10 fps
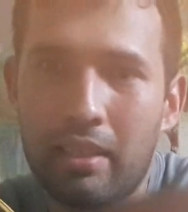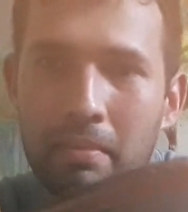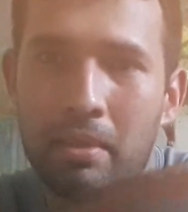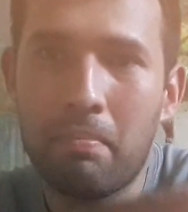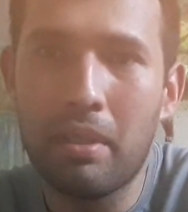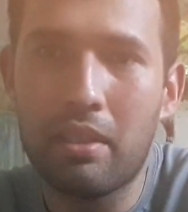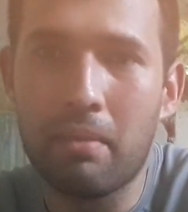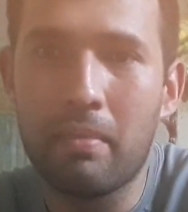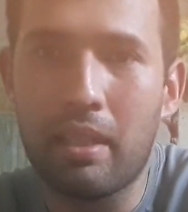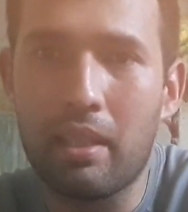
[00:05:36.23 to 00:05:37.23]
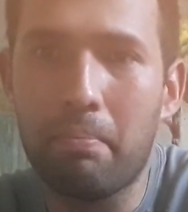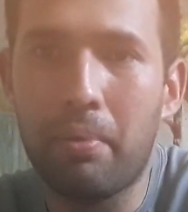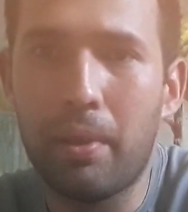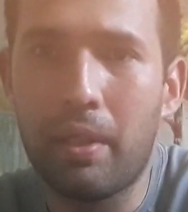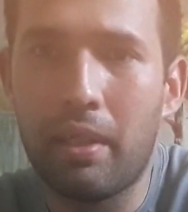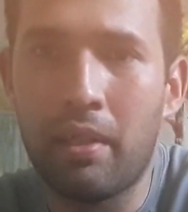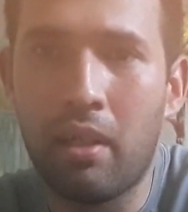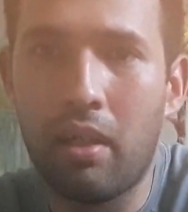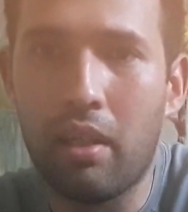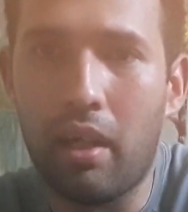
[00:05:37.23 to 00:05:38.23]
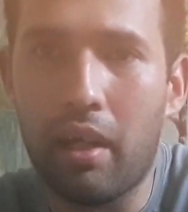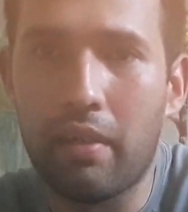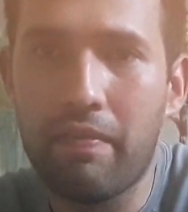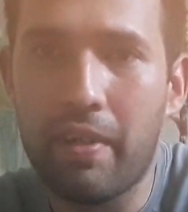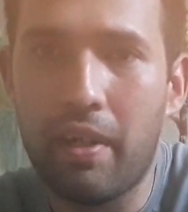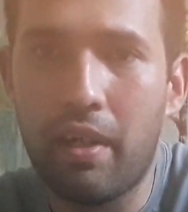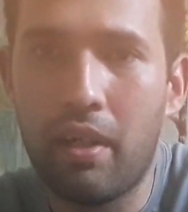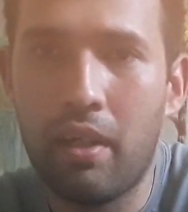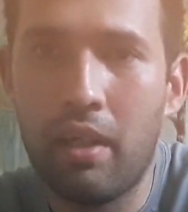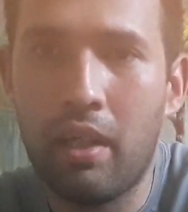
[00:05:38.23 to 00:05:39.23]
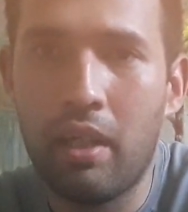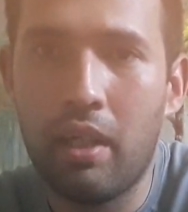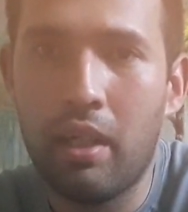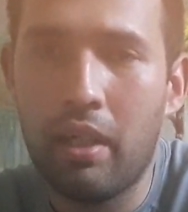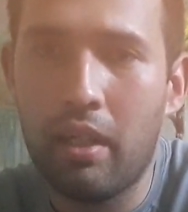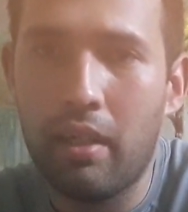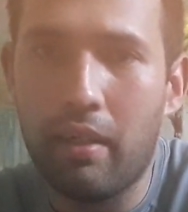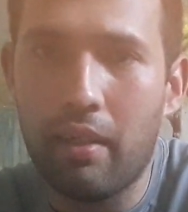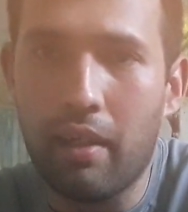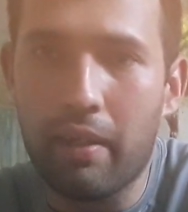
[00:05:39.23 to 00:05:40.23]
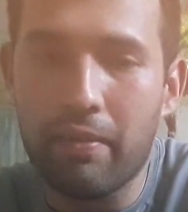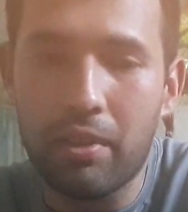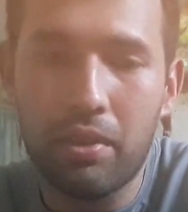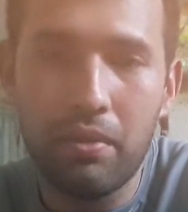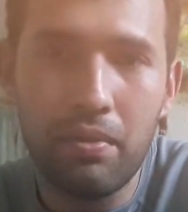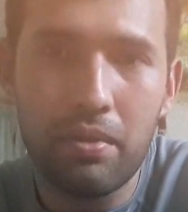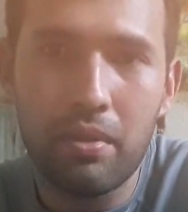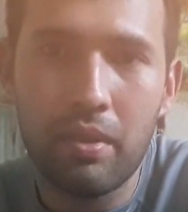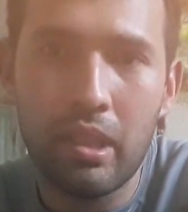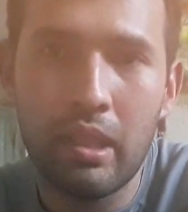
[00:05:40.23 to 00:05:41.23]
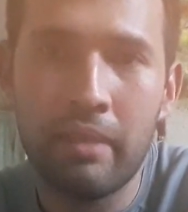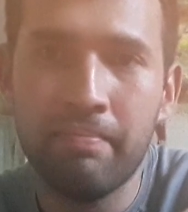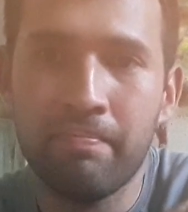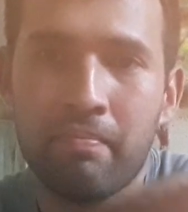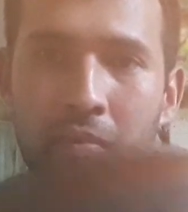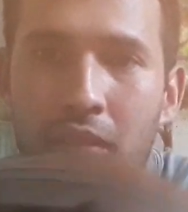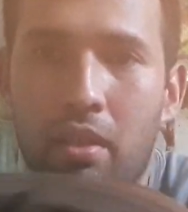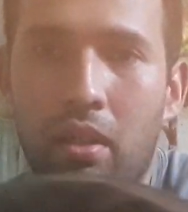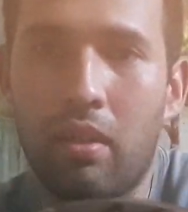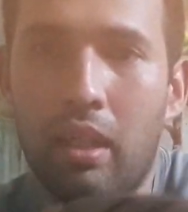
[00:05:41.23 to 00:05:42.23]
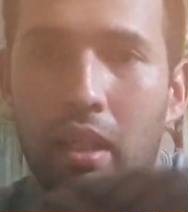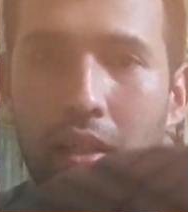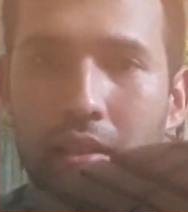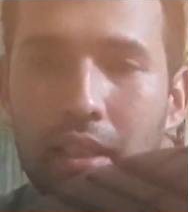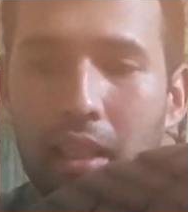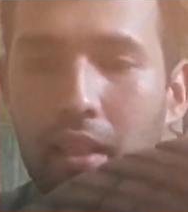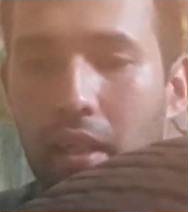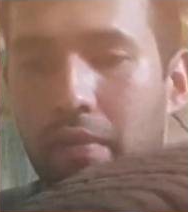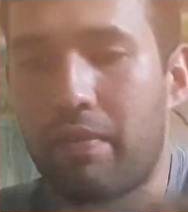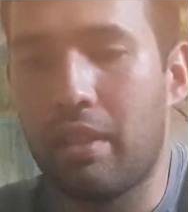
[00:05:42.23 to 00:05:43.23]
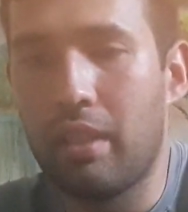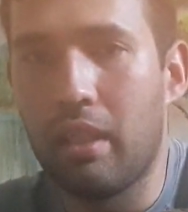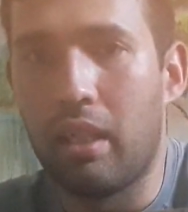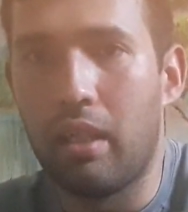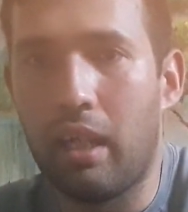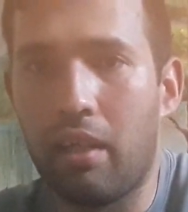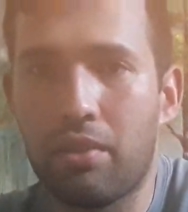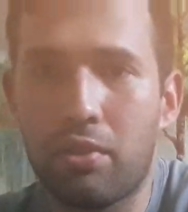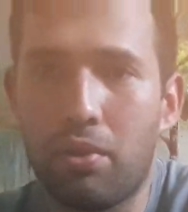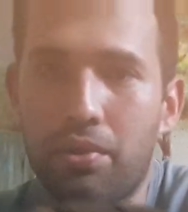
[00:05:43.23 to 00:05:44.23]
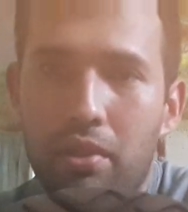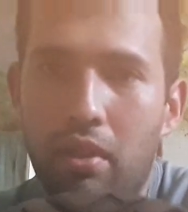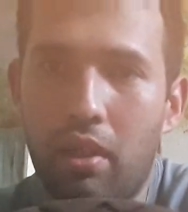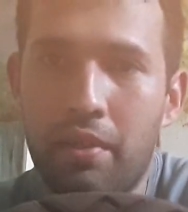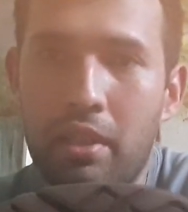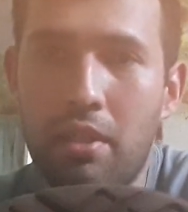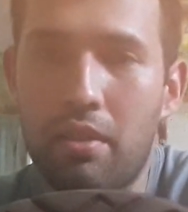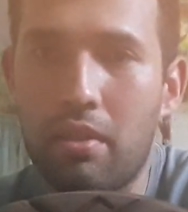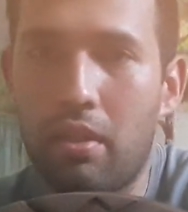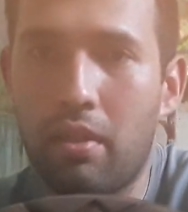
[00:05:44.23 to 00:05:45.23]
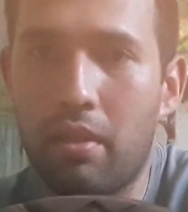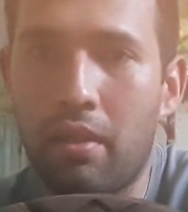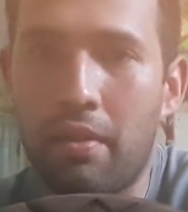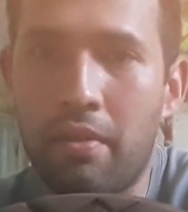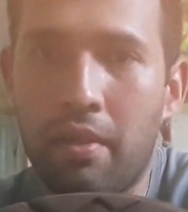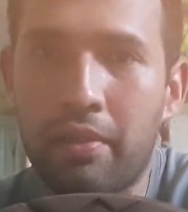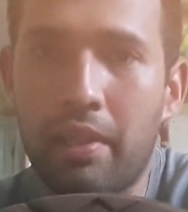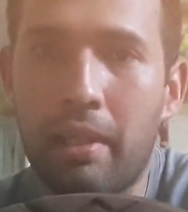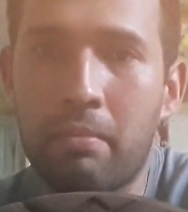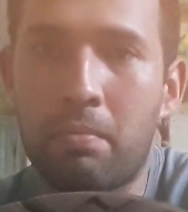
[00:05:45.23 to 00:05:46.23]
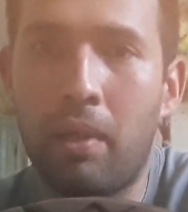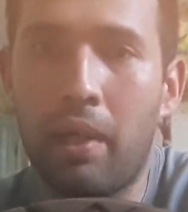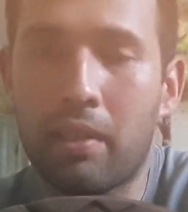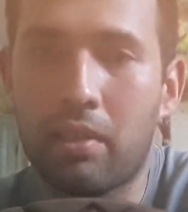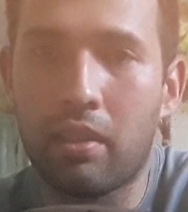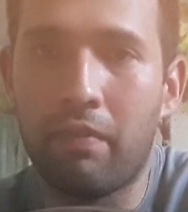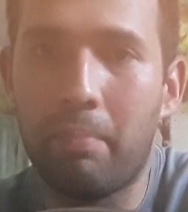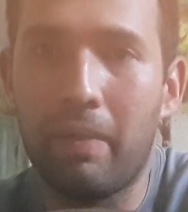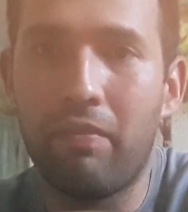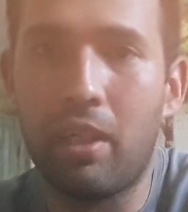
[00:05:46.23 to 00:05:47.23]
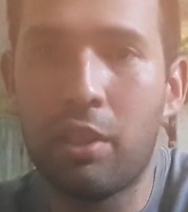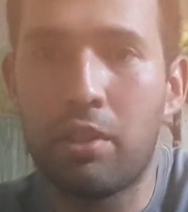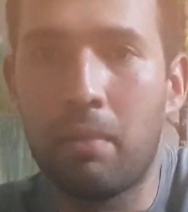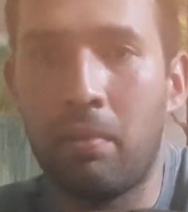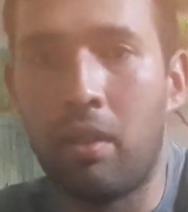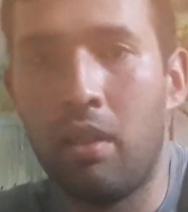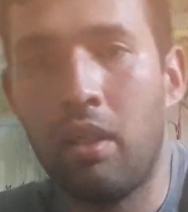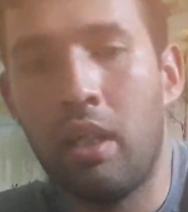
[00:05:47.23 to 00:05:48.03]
seems to be something that they put in a lot of their shoes. So yeah, a lot of the outsoles on these on the Lems products are going to be very similar.